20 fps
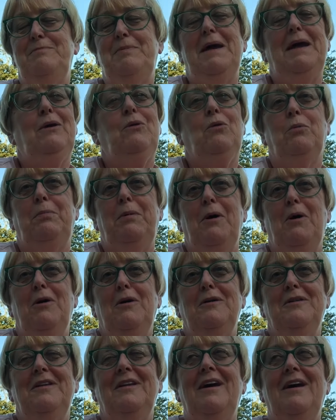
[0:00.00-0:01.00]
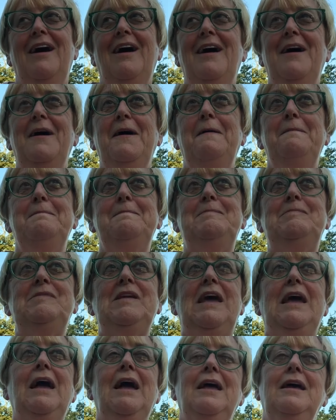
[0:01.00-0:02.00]
pick up on, um,
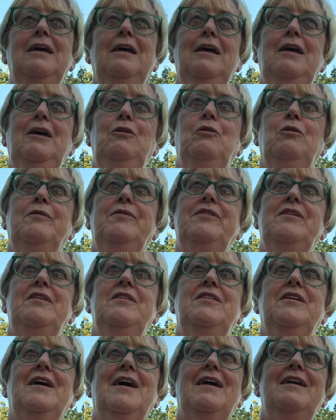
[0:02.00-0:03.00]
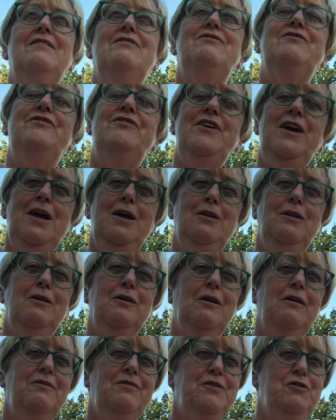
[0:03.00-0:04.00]
you know, the, the kind of feel
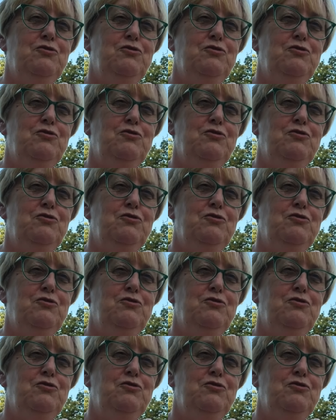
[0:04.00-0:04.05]
of the